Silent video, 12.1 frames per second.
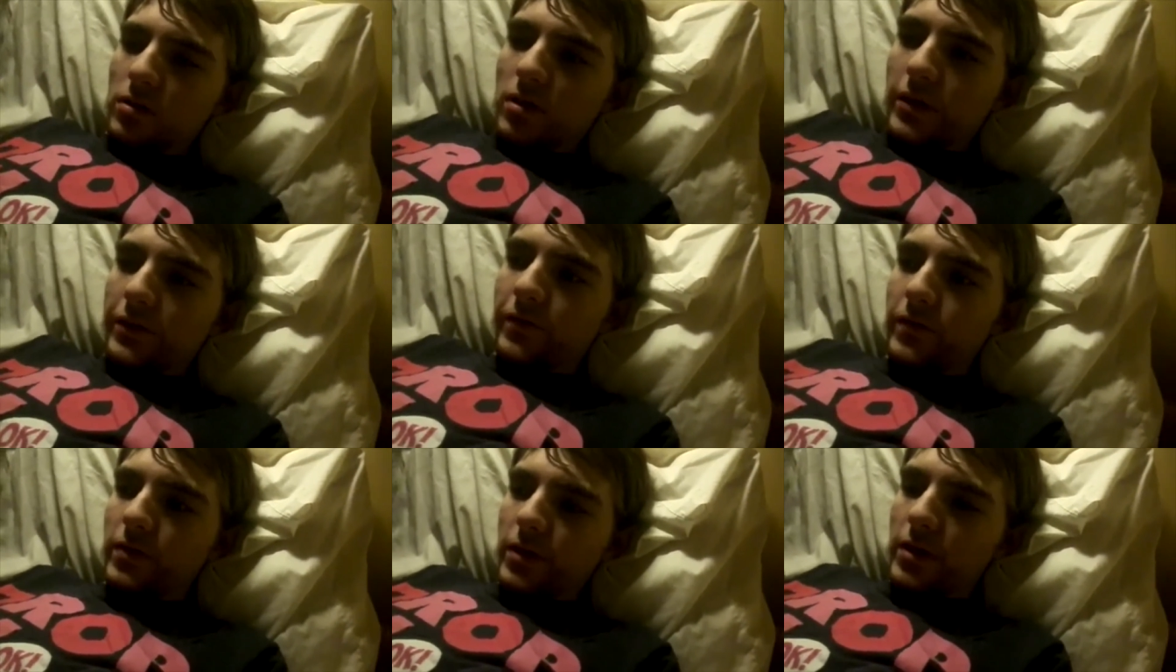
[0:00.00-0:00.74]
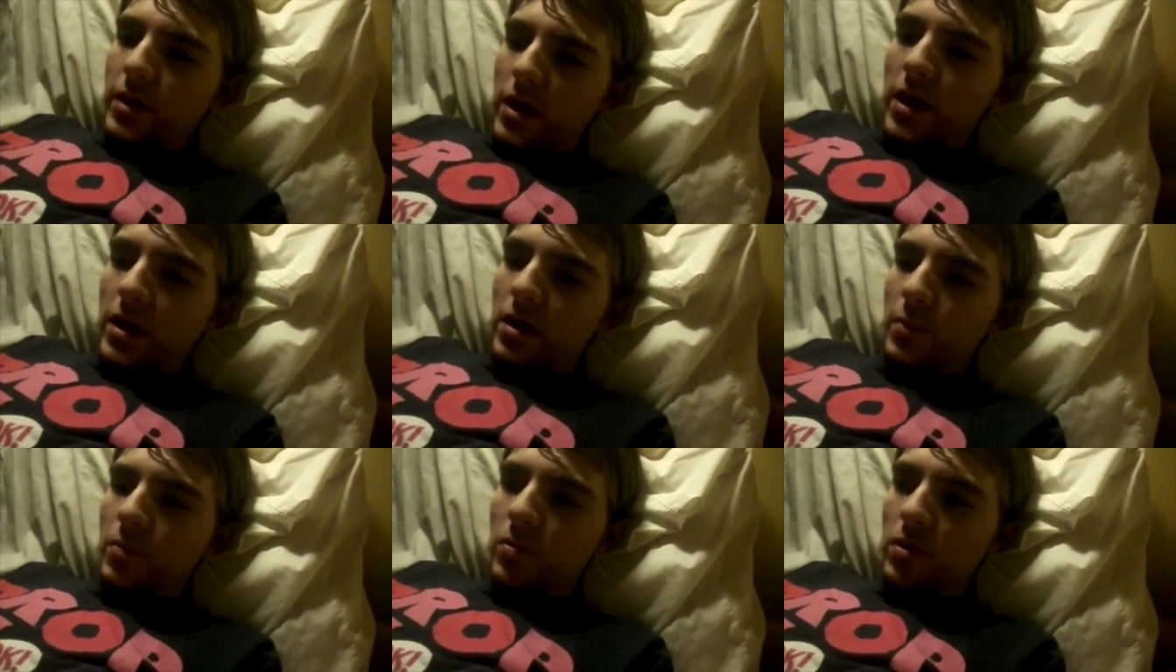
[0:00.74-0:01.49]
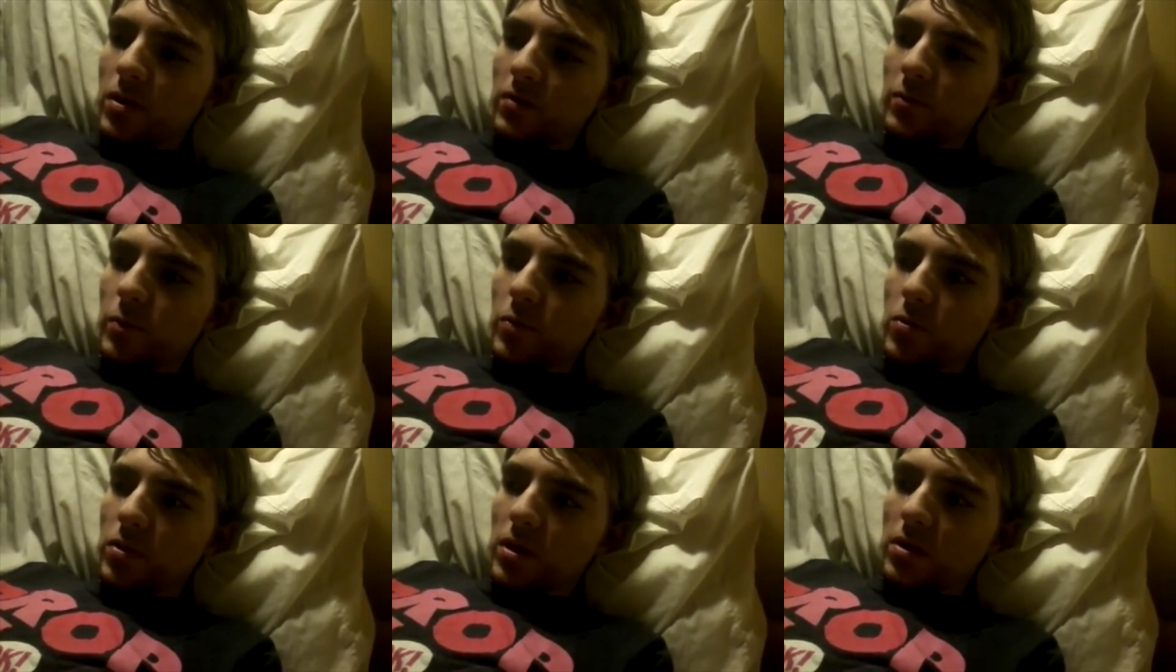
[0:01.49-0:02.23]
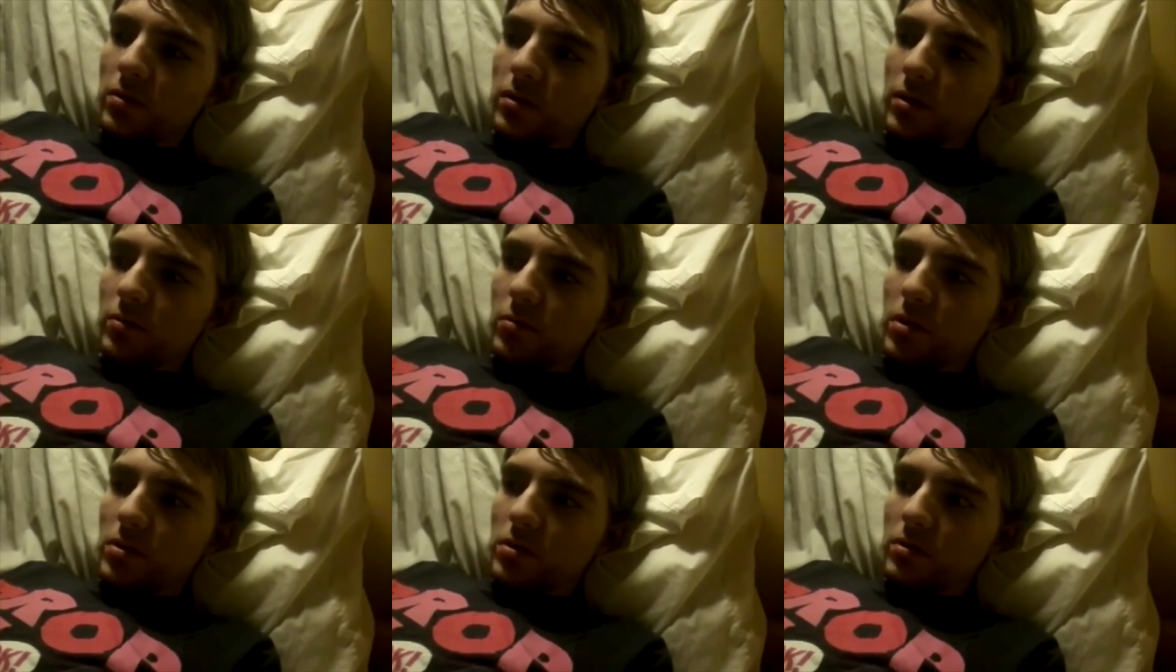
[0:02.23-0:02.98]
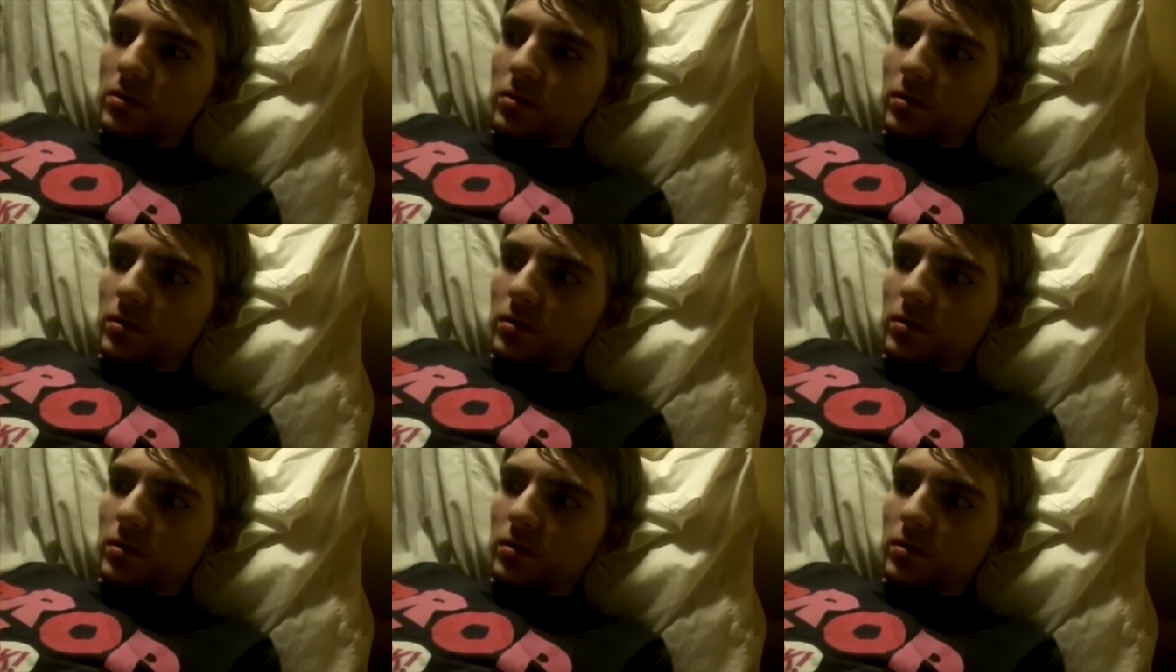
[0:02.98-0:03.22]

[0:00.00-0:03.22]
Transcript: I feel like I had to point out that it wasn't.